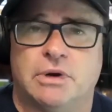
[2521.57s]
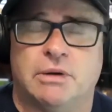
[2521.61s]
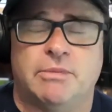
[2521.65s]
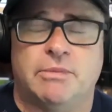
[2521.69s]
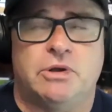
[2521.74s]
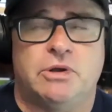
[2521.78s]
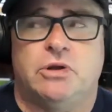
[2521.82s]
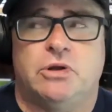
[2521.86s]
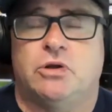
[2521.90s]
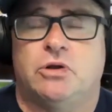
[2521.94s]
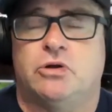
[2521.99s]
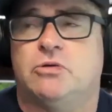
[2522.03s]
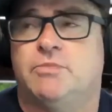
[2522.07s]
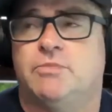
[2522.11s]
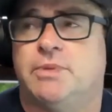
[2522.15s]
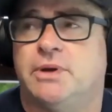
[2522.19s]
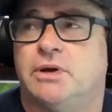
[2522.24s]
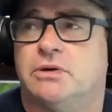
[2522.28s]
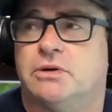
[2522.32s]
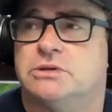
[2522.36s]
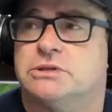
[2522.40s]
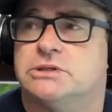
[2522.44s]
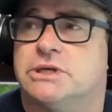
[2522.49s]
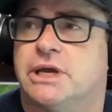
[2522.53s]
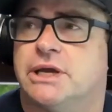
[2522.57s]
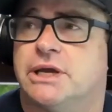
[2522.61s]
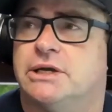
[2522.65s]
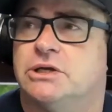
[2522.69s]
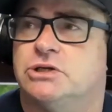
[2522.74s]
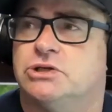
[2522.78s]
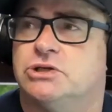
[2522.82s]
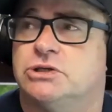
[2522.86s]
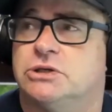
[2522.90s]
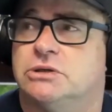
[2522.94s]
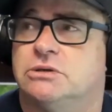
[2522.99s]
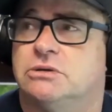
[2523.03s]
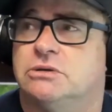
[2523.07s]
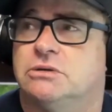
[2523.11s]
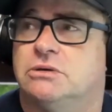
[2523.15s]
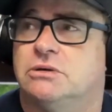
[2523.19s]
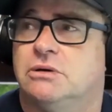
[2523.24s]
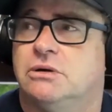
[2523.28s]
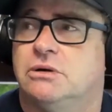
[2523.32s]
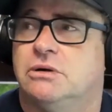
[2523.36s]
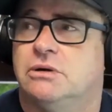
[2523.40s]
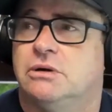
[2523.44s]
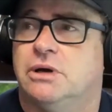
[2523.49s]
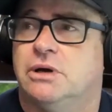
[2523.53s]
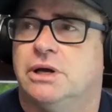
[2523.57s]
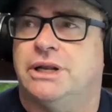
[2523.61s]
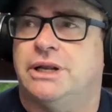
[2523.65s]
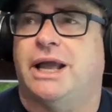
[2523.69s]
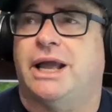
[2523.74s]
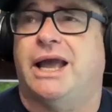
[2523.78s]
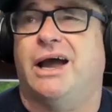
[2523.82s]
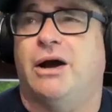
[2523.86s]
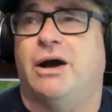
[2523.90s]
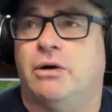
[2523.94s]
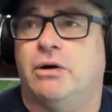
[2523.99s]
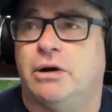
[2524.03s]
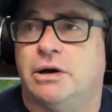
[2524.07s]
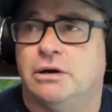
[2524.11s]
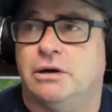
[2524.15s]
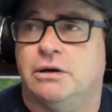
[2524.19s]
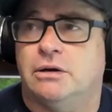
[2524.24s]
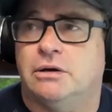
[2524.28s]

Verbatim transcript: I mean, you'd be on stage an hour,